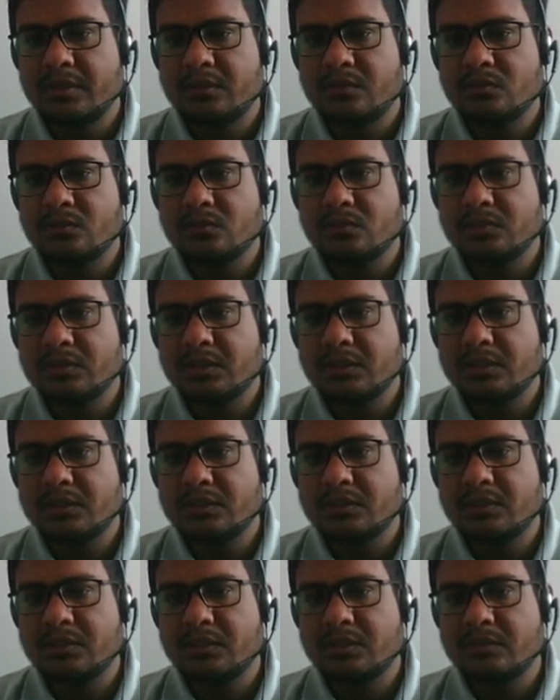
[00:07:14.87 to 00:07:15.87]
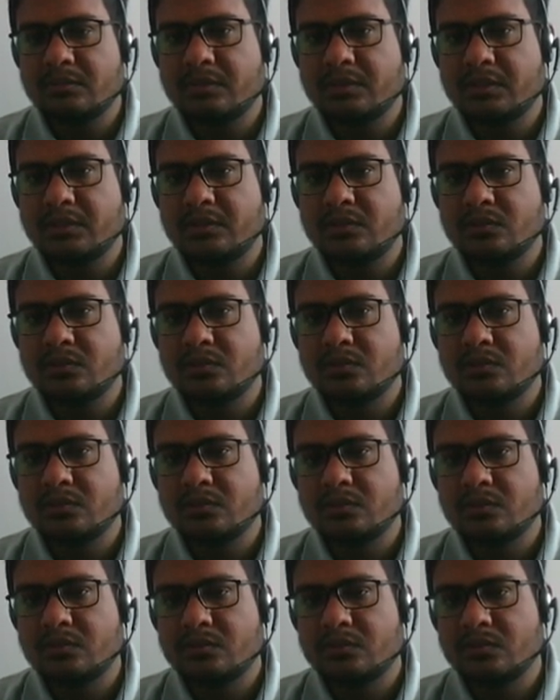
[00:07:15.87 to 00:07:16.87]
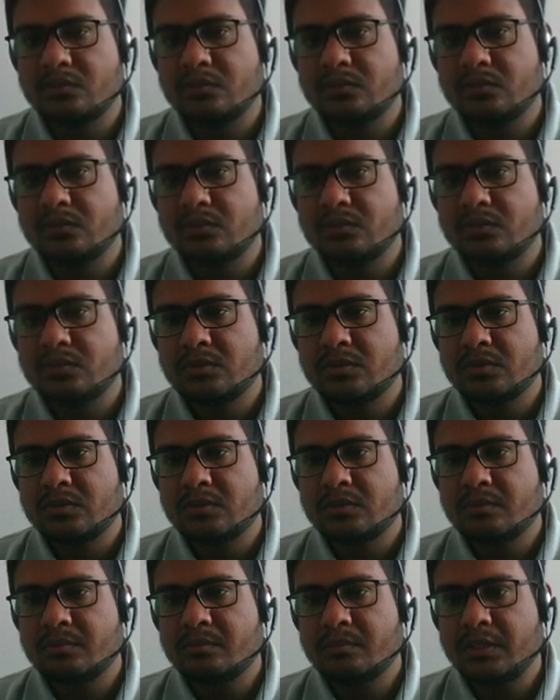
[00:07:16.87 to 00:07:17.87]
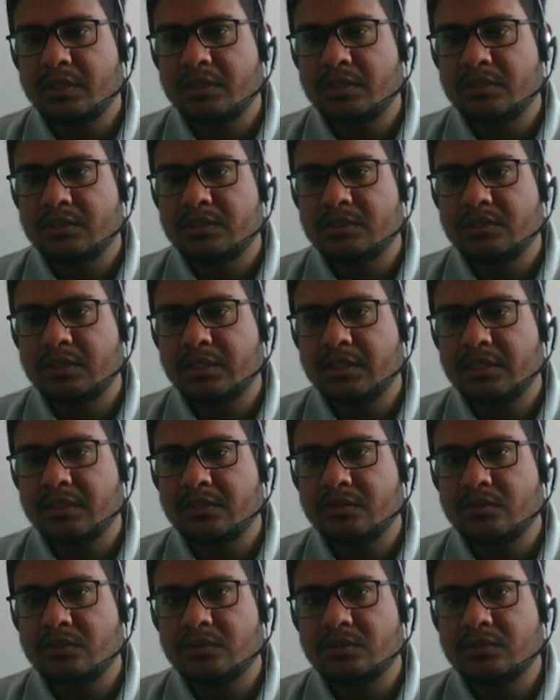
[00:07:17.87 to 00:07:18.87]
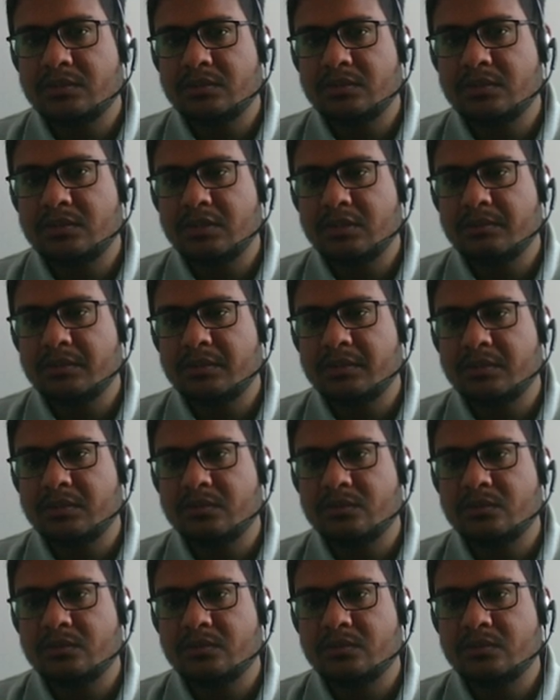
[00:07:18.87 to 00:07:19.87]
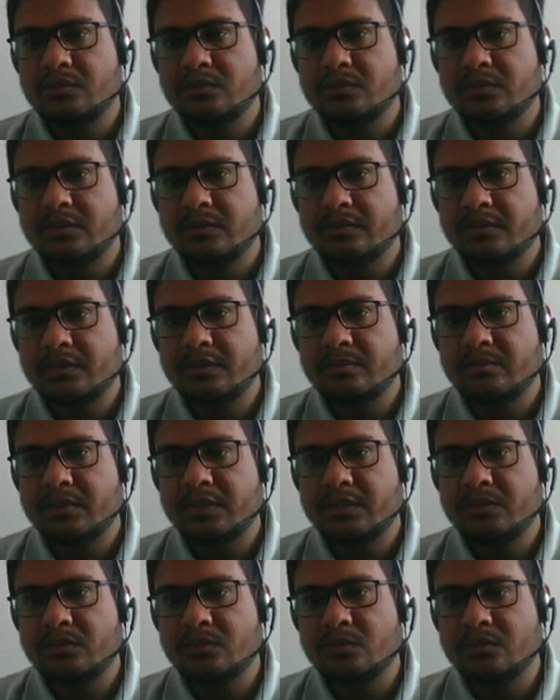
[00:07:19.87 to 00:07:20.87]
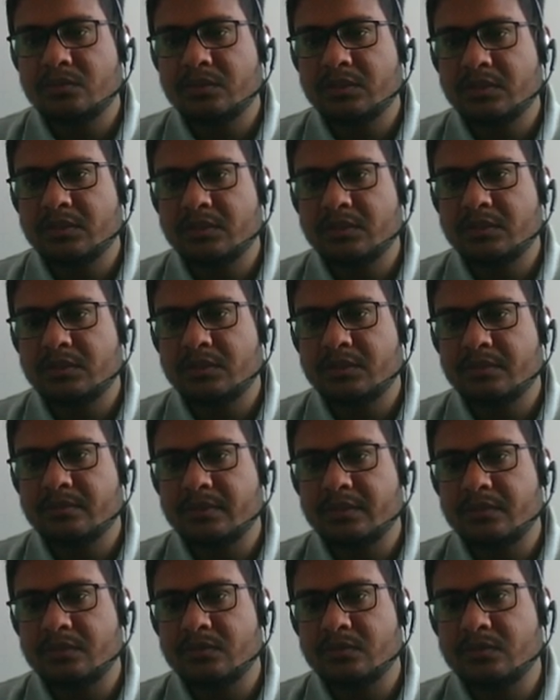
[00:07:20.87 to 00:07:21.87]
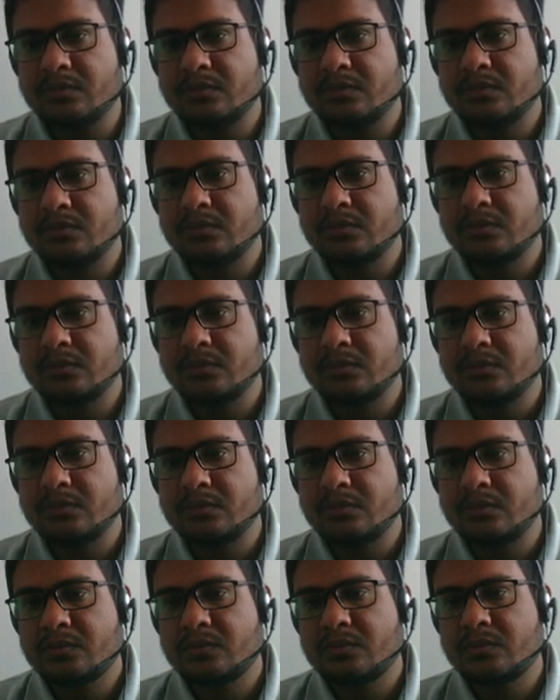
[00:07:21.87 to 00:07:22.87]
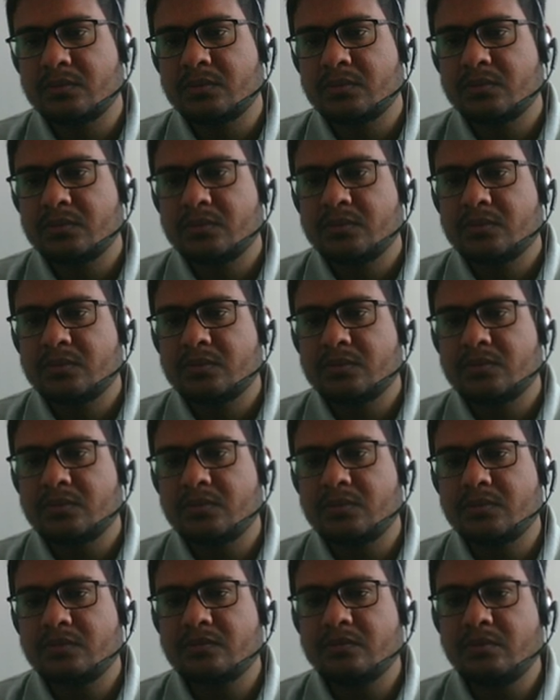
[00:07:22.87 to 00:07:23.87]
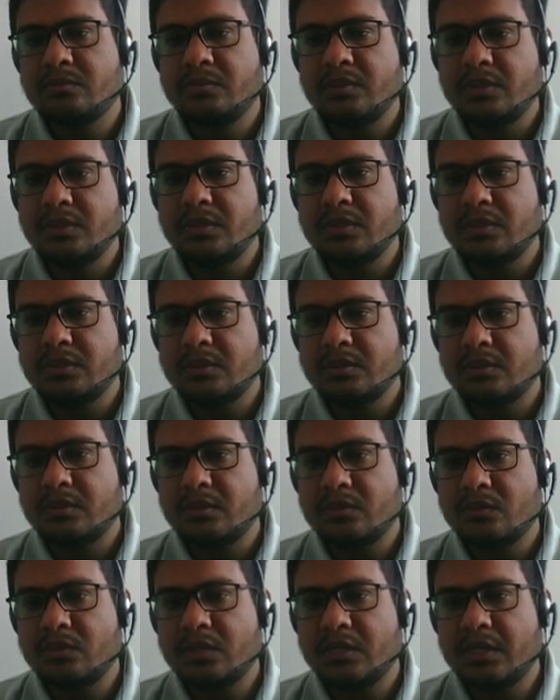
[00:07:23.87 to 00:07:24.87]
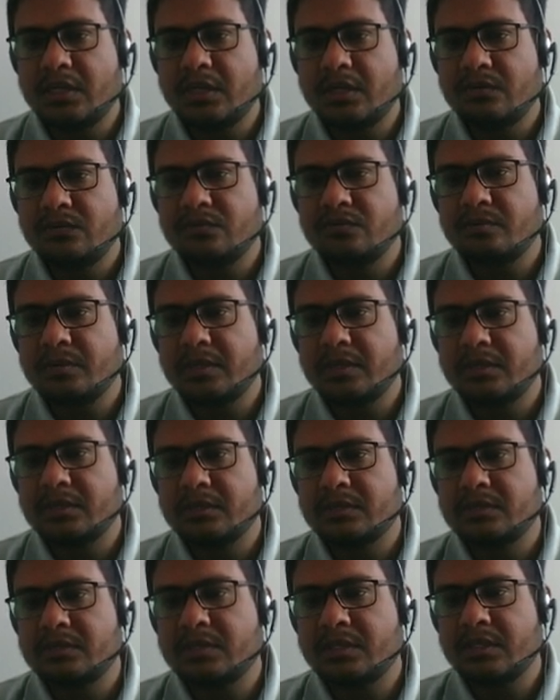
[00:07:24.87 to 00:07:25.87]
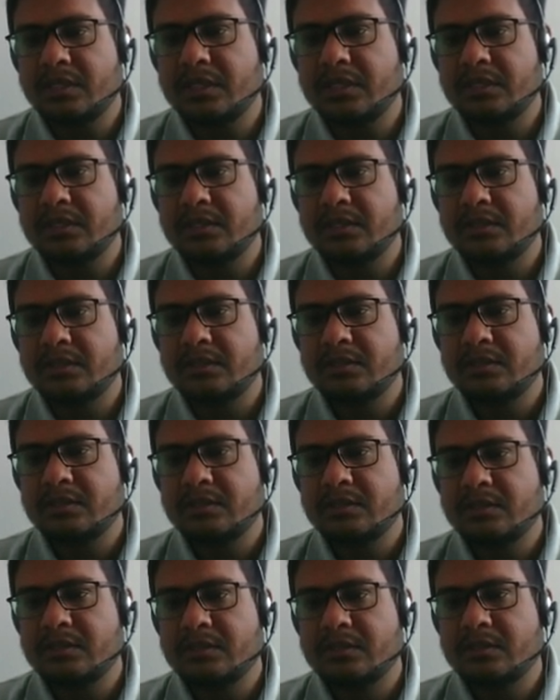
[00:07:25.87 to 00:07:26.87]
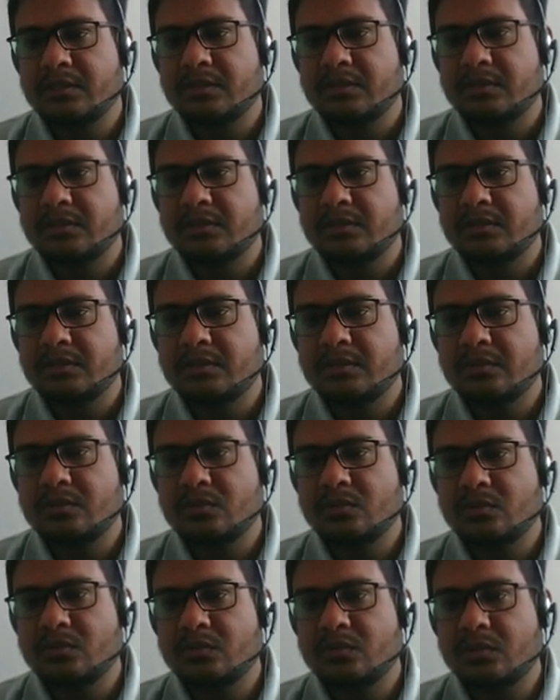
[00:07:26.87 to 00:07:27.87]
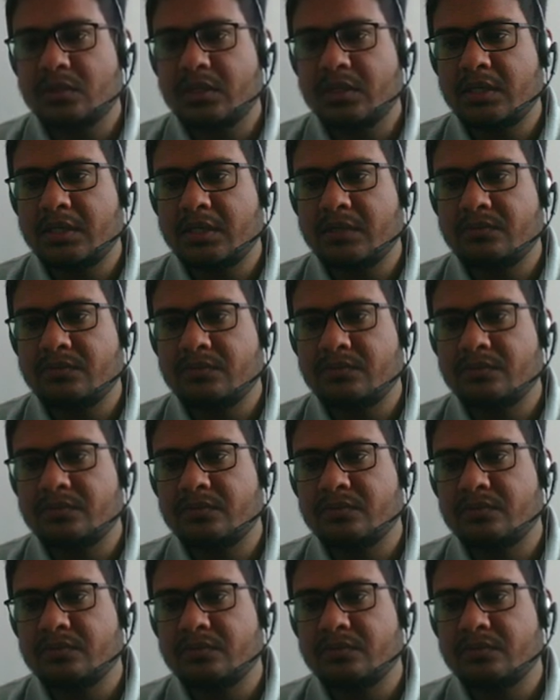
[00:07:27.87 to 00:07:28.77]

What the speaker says: sin theta by 2 minus I cos theta by 2 divided by 2 sin theta by 2. So this will be half minus I into half